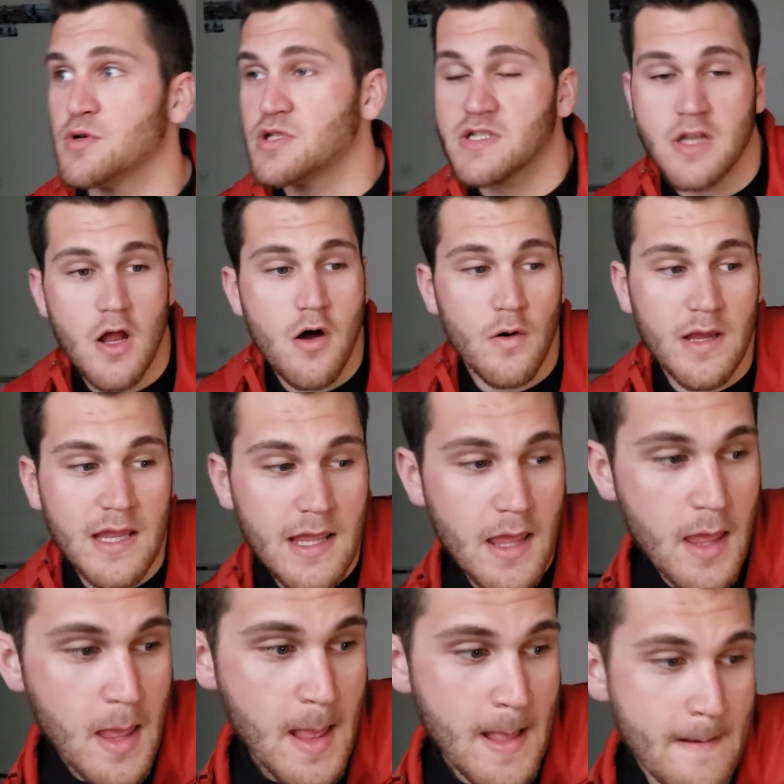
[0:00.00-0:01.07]
snowy,
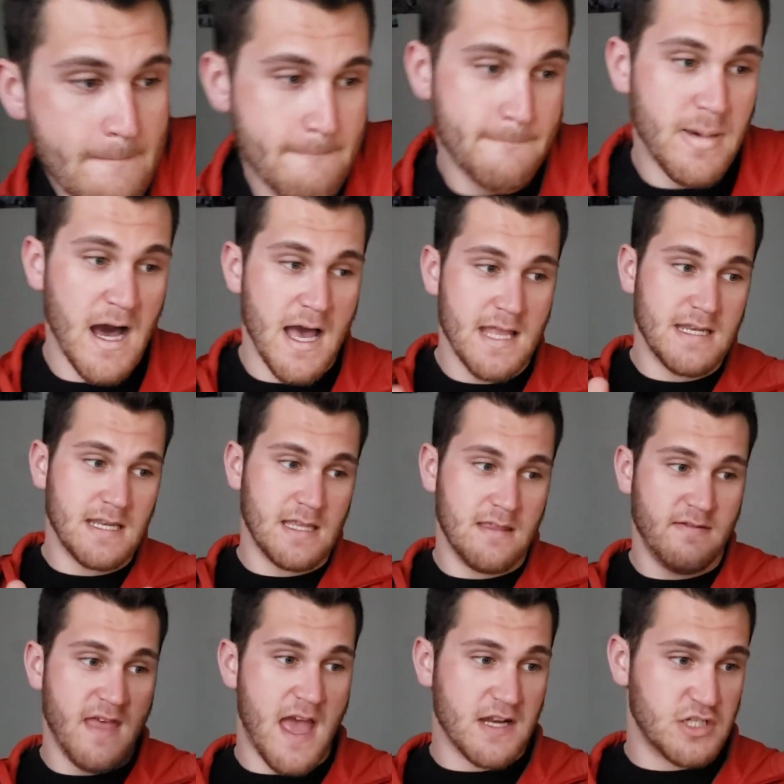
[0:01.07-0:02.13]
but
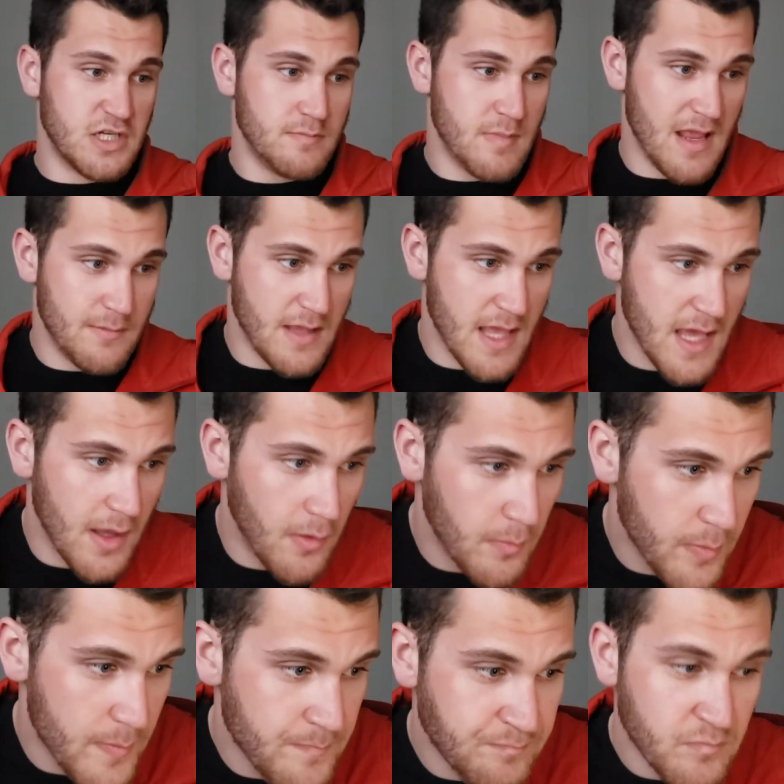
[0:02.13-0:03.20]
that should maybe help.
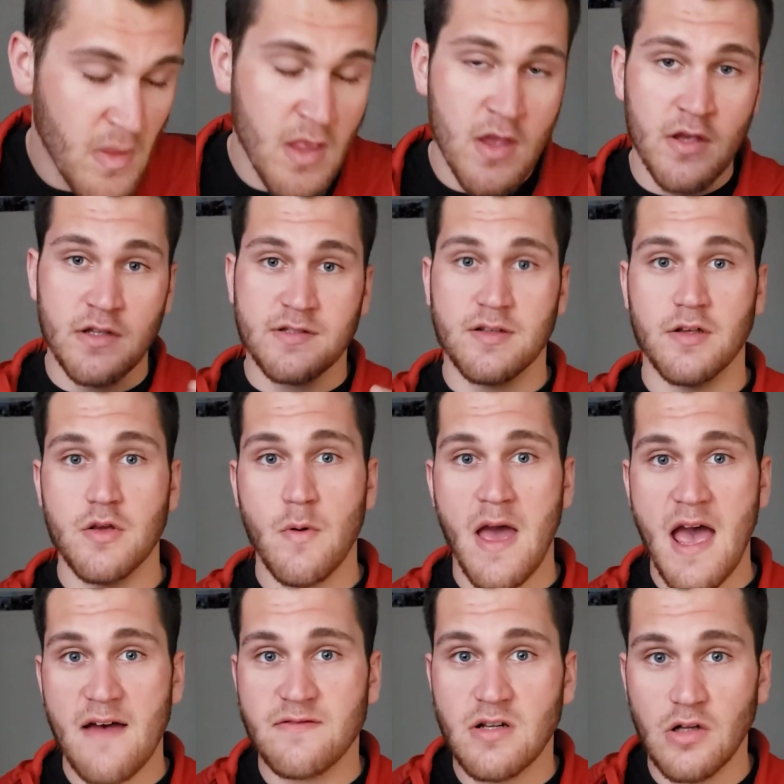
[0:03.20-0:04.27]
So you
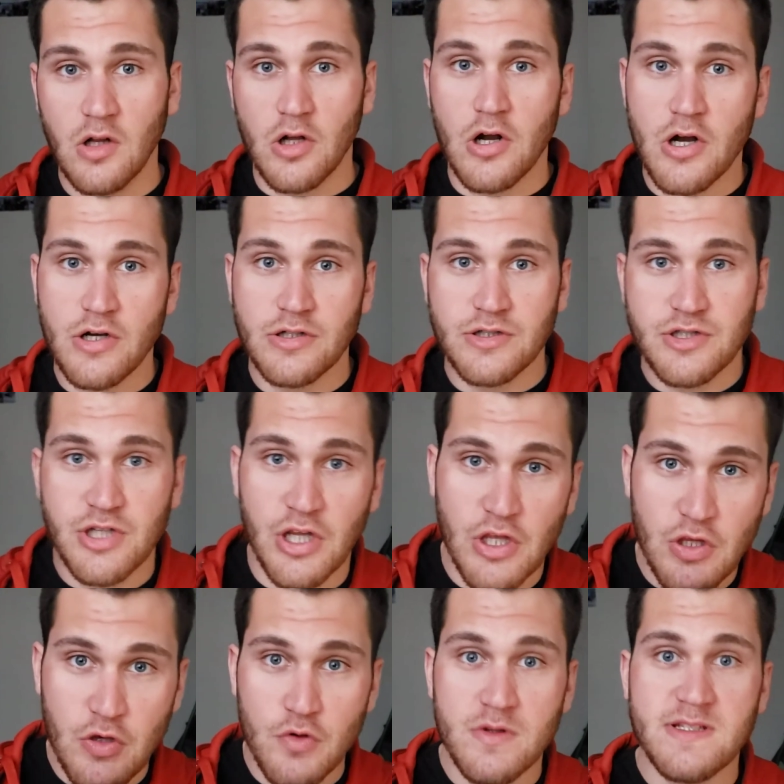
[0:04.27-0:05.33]
have to learn to
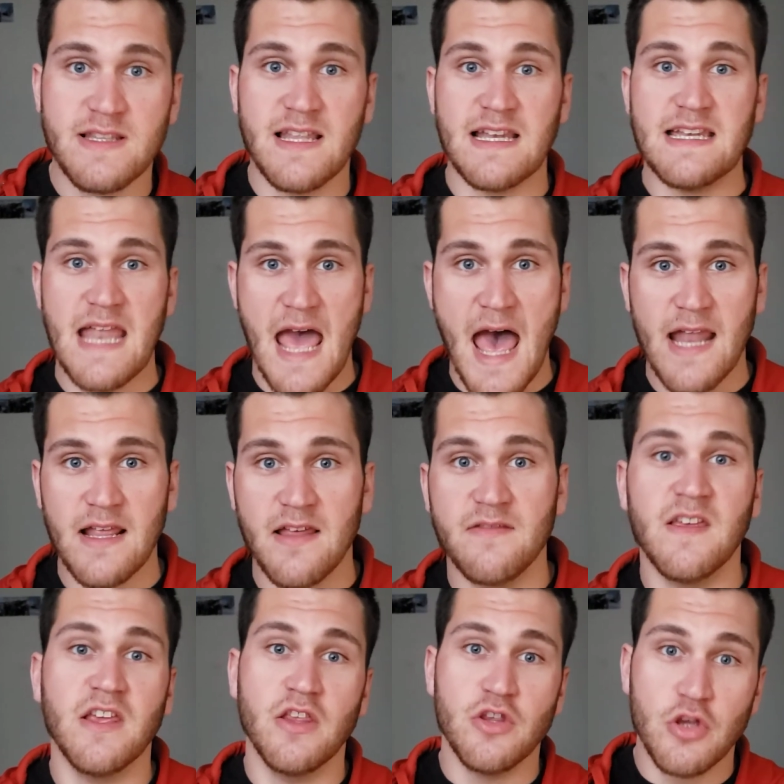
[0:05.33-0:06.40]
use the data
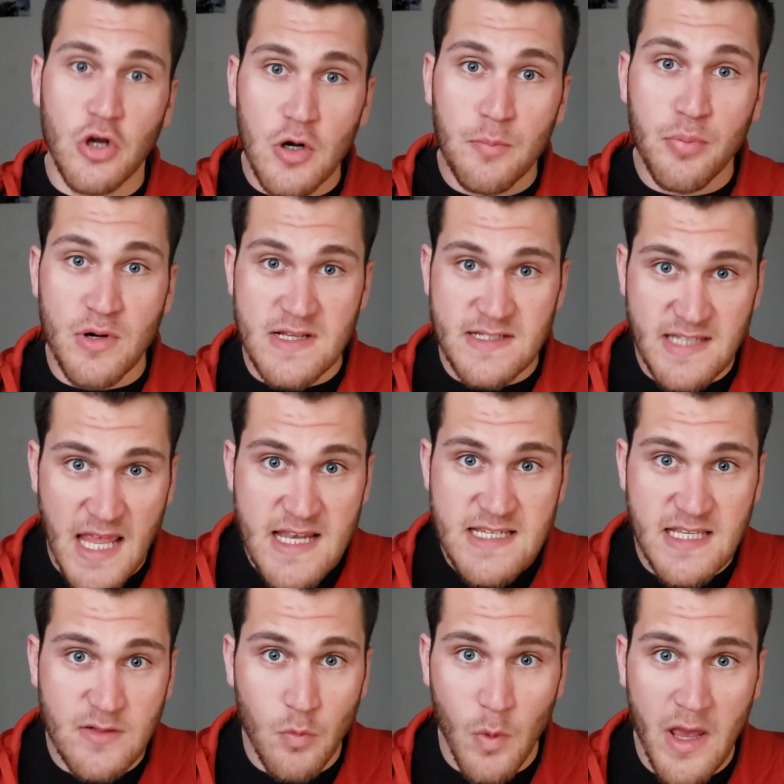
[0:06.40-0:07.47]
that you're
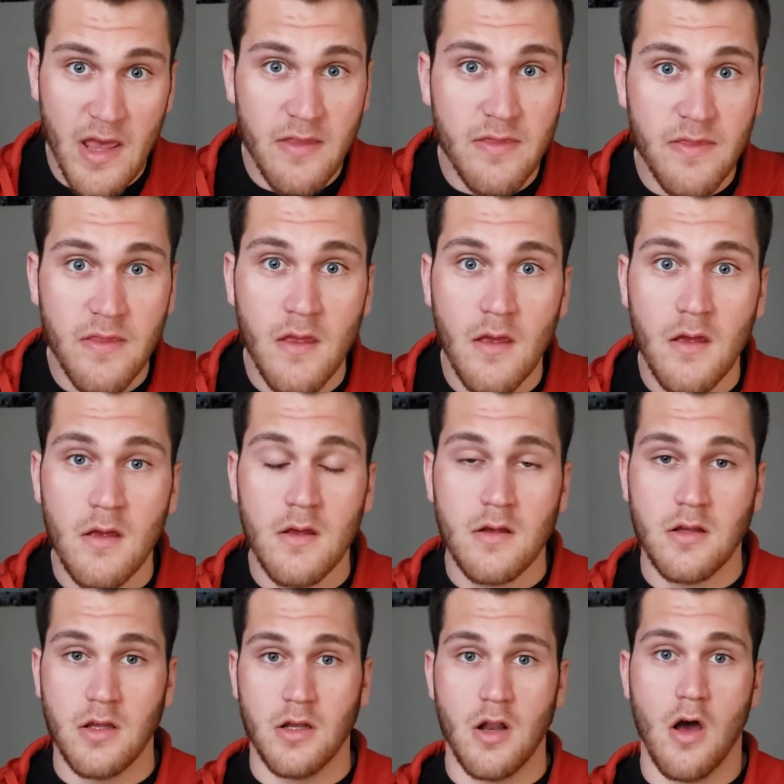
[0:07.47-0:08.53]
presented with.
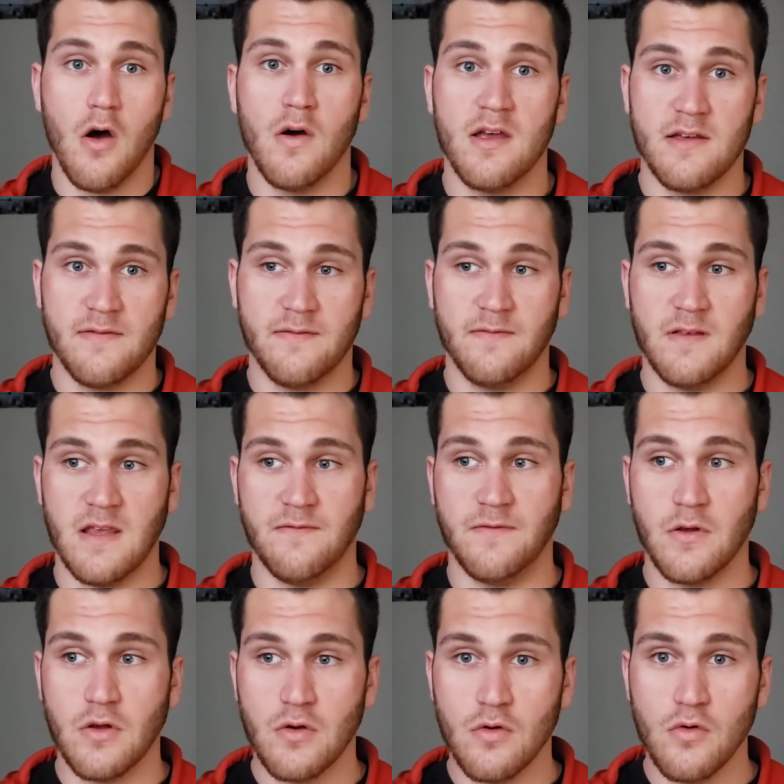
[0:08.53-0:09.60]
If
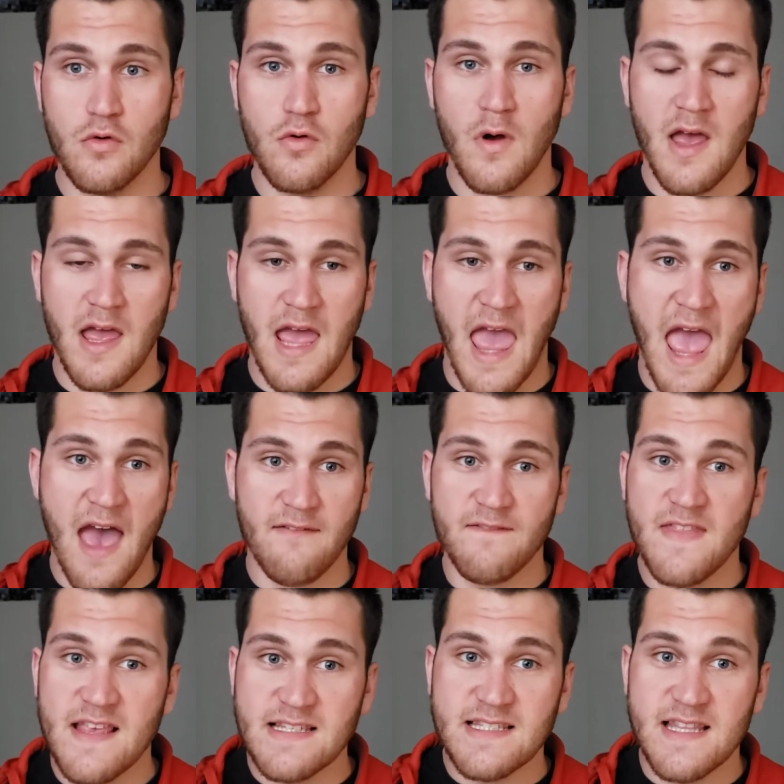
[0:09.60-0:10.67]
you have
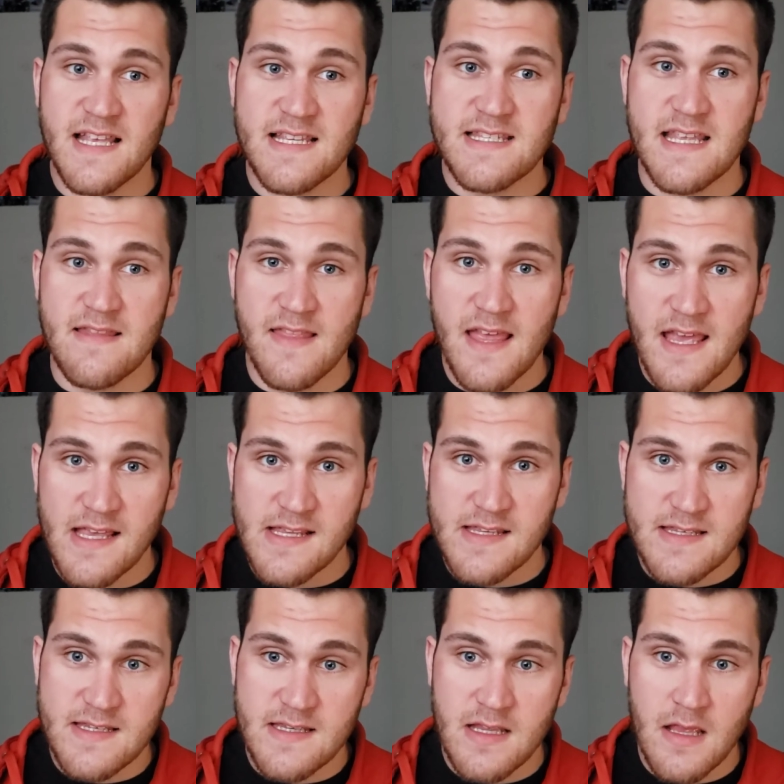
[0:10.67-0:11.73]
this, and
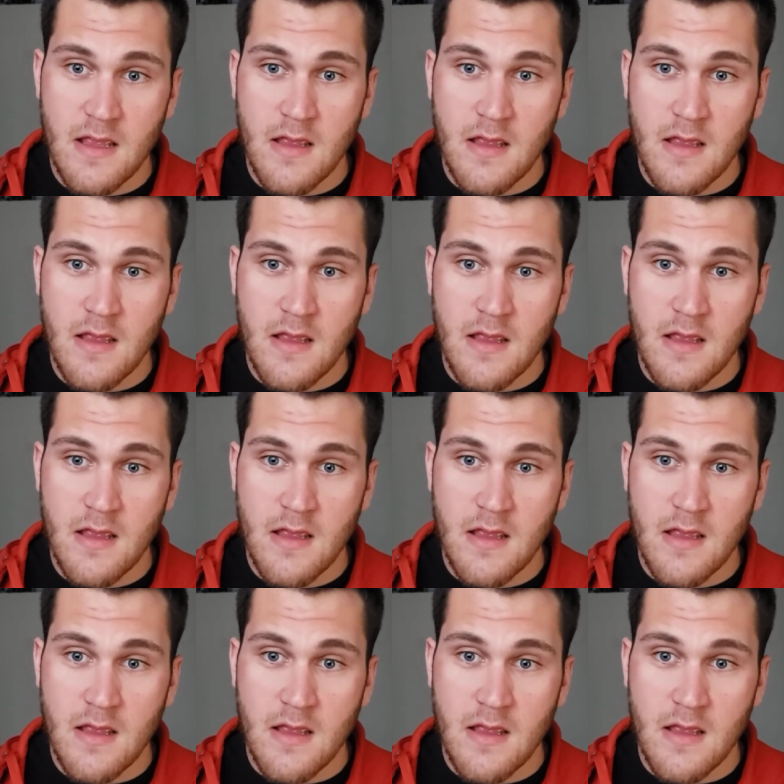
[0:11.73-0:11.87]
this,